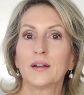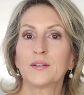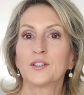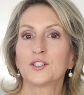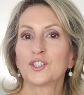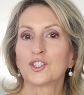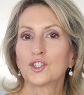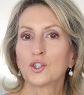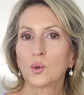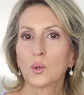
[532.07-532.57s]
Now,
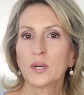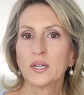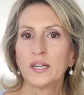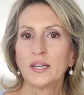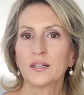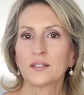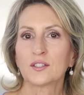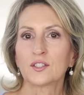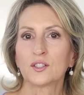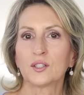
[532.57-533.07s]
the short
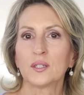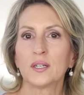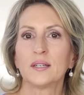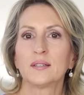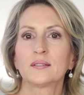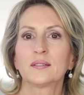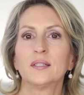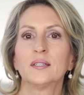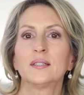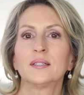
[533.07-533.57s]
answer
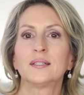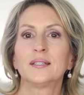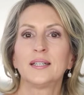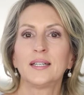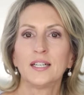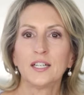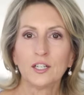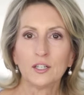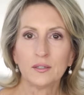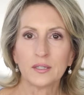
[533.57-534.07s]
is that
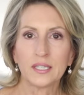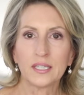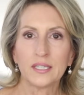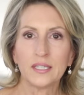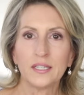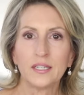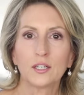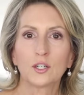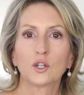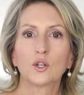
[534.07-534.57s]

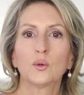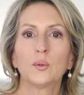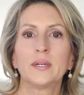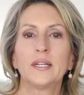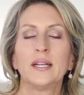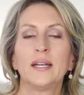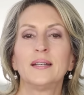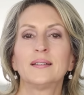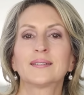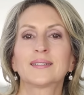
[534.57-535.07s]
dairy
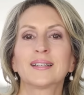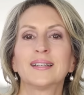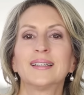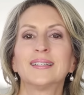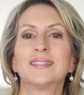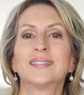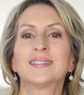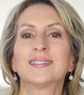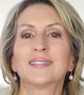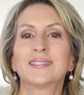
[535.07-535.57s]
creates
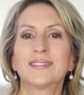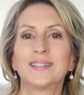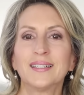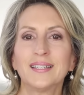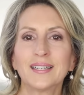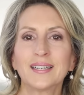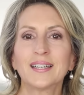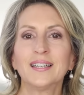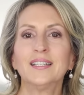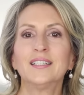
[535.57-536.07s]
an
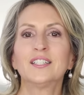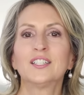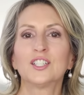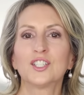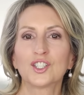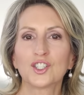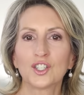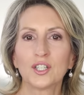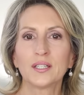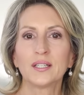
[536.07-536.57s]
acidic
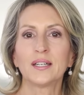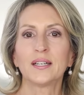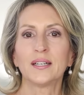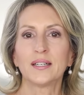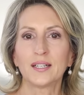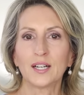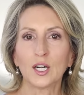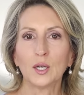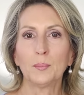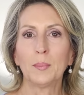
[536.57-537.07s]
condition
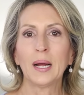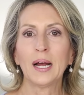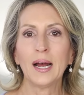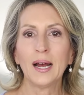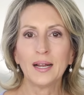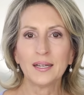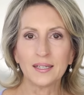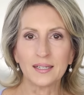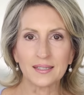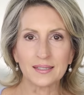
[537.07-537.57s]
in our
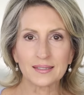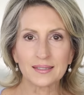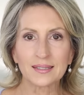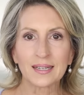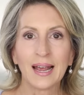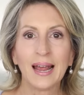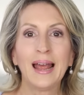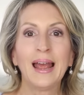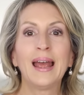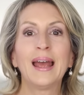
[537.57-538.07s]
bodies.